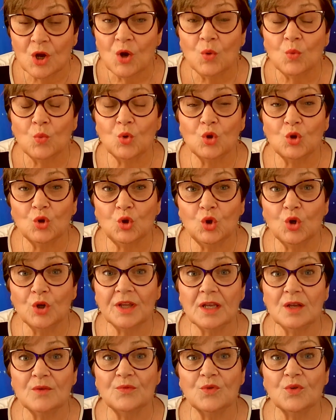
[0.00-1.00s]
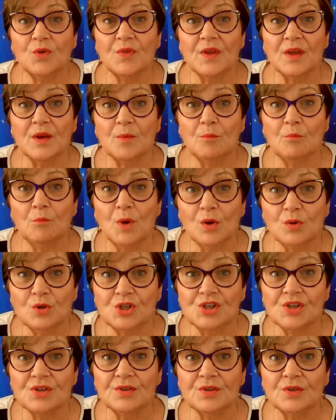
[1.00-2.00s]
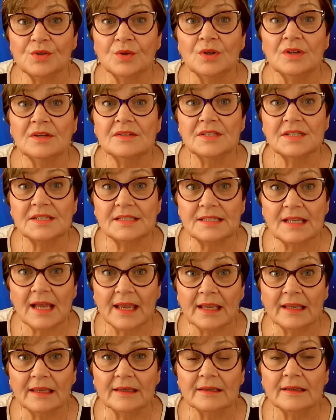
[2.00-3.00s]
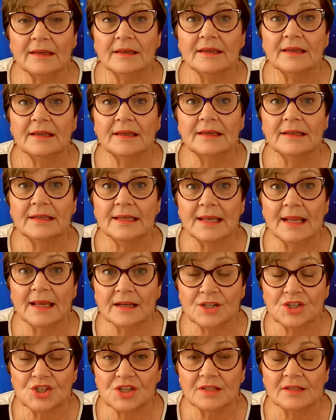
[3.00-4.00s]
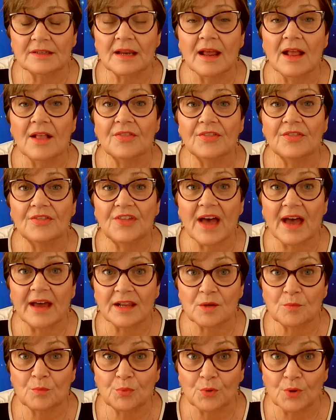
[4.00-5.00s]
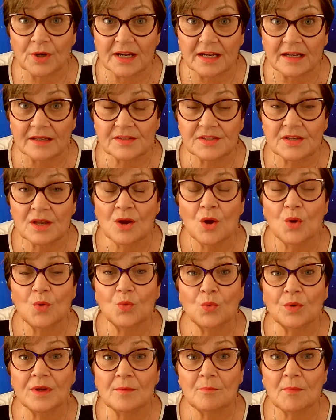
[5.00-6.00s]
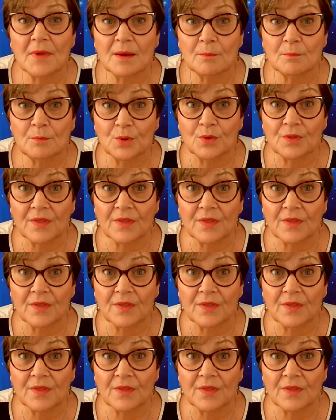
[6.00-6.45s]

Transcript: We're looking for the emotional, psychic connection that it brings. Remember